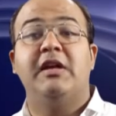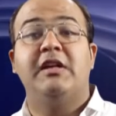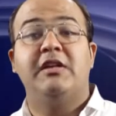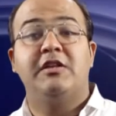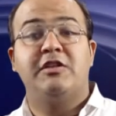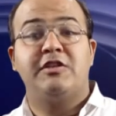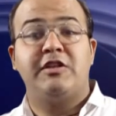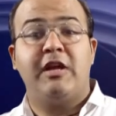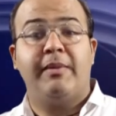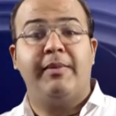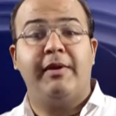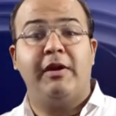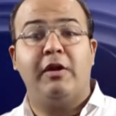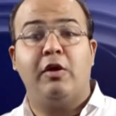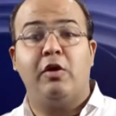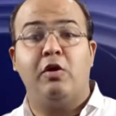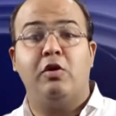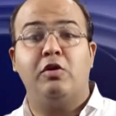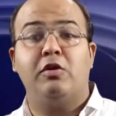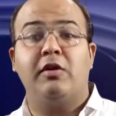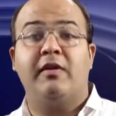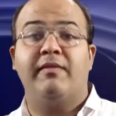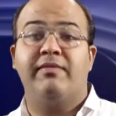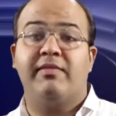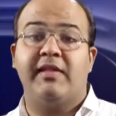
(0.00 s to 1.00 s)
stable
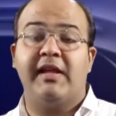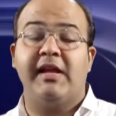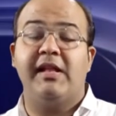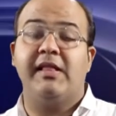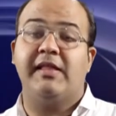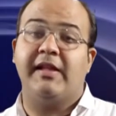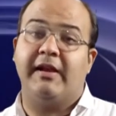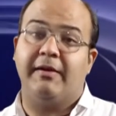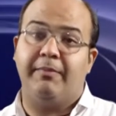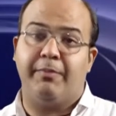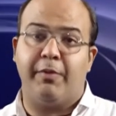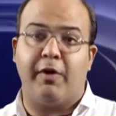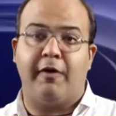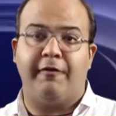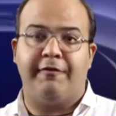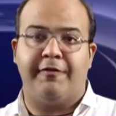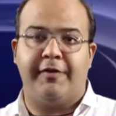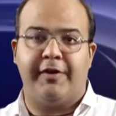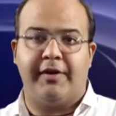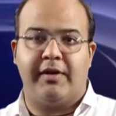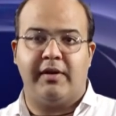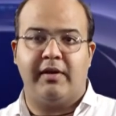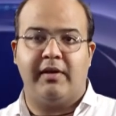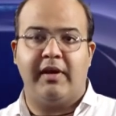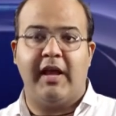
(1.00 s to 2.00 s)
growth of sales and
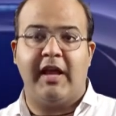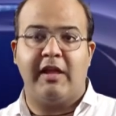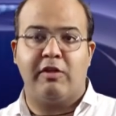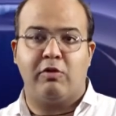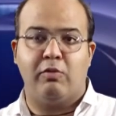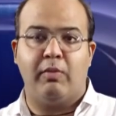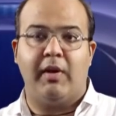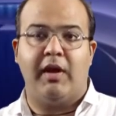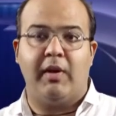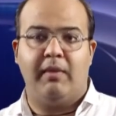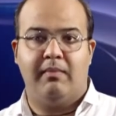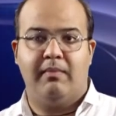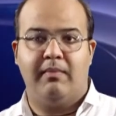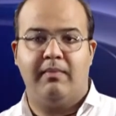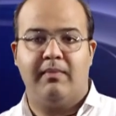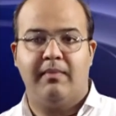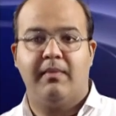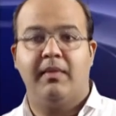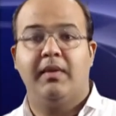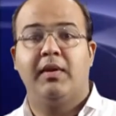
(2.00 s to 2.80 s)
profit as well,